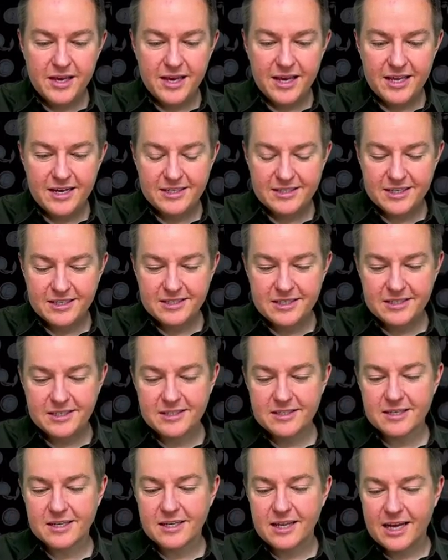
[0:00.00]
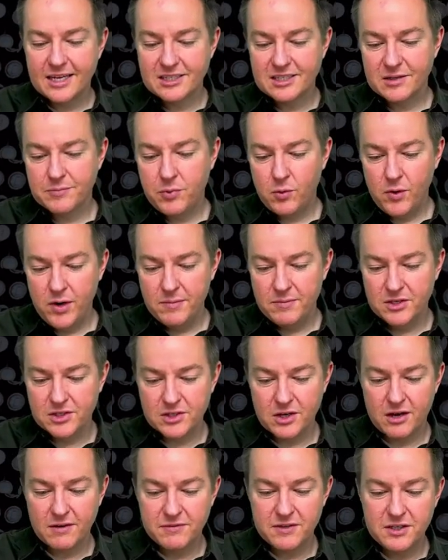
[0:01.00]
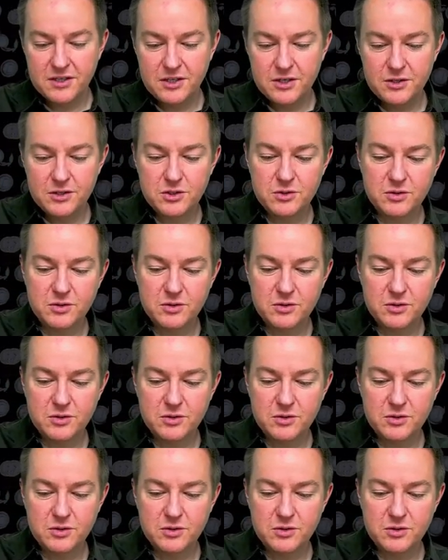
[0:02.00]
And it says this is a classic poem that is often used